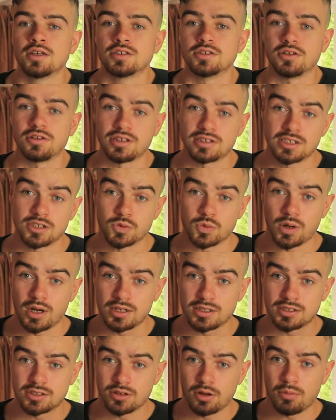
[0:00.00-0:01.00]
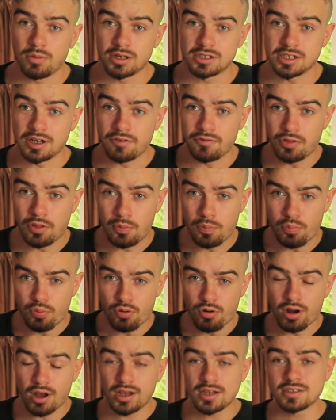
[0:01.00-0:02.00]
So, this is why so much of the
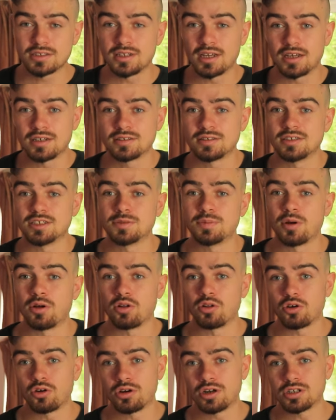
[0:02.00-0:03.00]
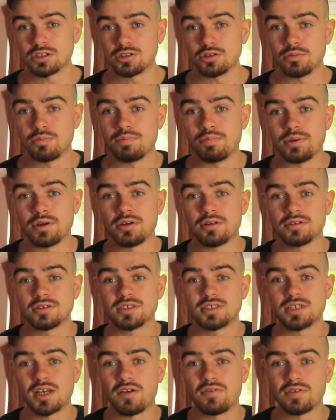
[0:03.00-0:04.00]
process is about learning to build
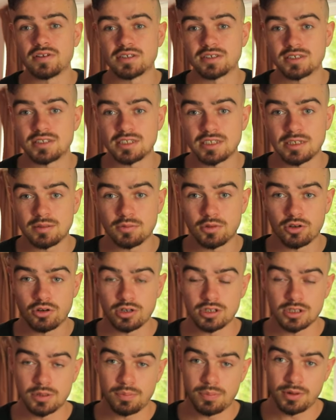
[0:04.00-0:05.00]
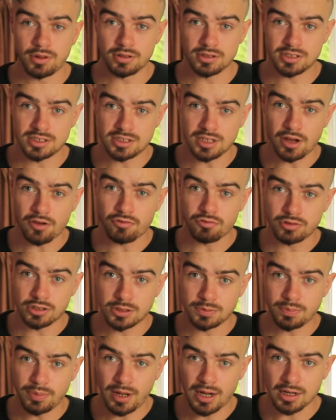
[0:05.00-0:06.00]
self esteem, learning to build self
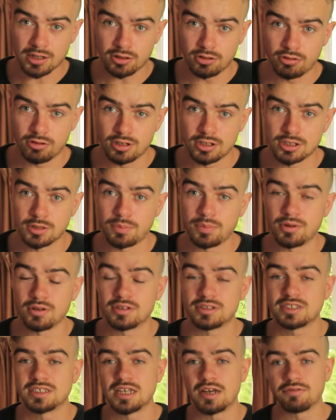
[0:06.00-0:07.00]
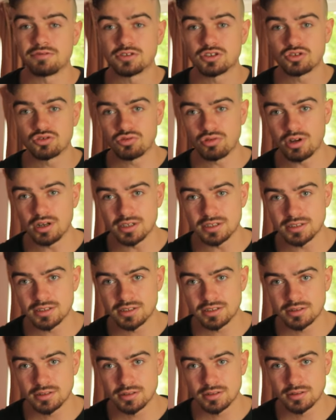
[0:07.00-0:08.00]
respect, learning to build self
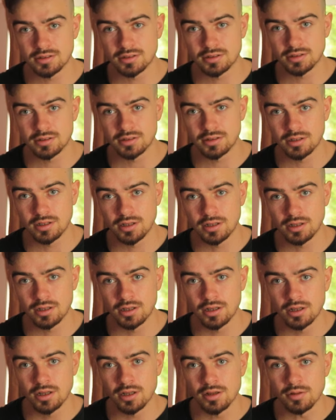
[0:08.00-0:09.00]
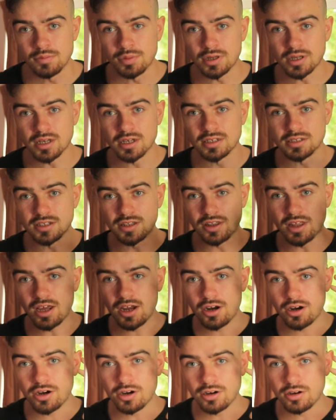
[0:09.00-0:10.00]
trust. Because
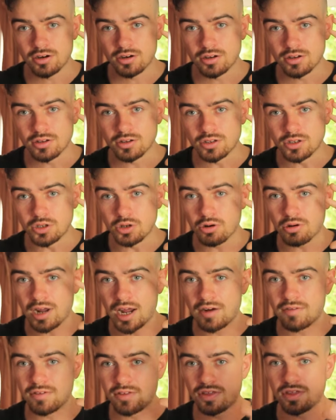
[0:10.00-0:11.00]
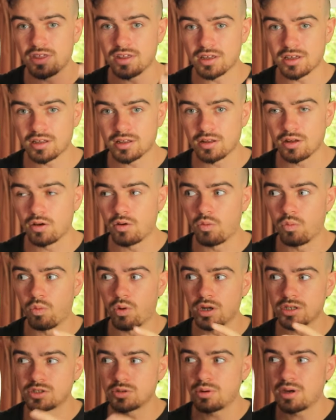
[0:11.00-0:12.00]
there, you don't have to think
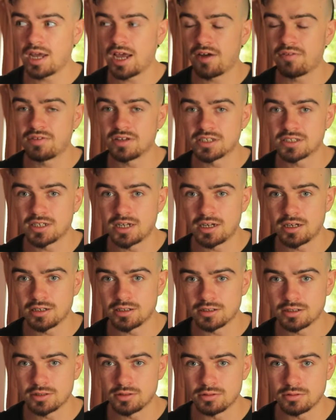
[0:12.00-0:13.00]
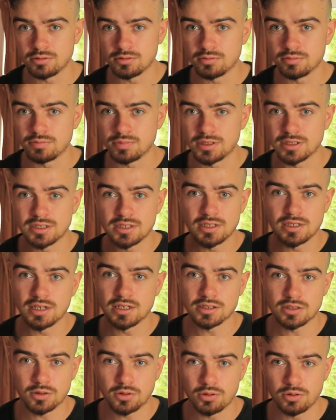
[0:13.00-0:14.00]
what do I have to say to be seen
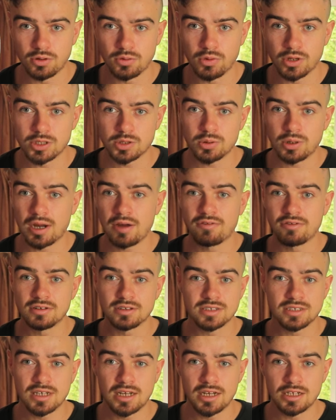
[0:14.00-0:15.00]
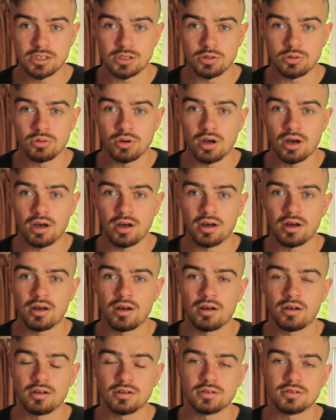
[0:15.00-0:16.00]
as cool? What do I have to say to
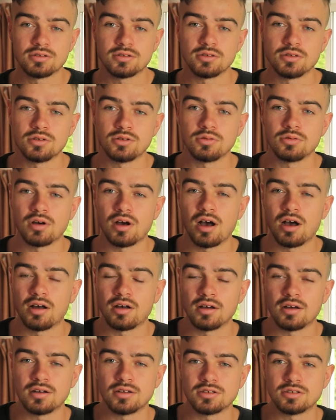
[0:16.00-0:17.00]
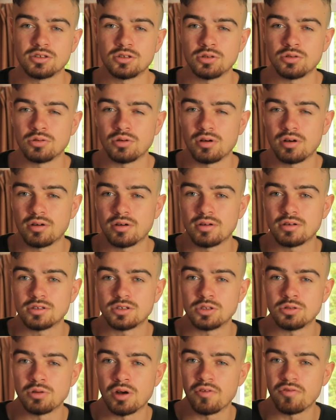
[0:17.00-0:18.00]
uh to uh to
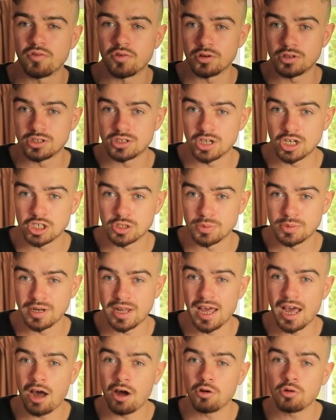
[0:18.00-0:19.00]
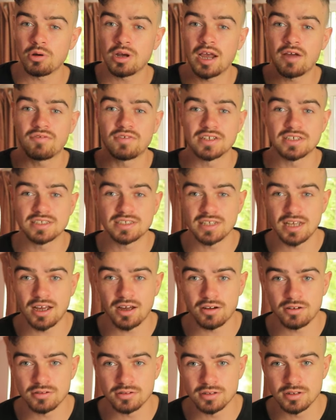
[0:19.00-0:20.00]
to avoid judgment? How do I have to
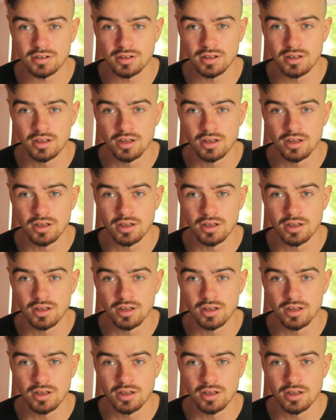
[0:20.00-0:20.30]
sound?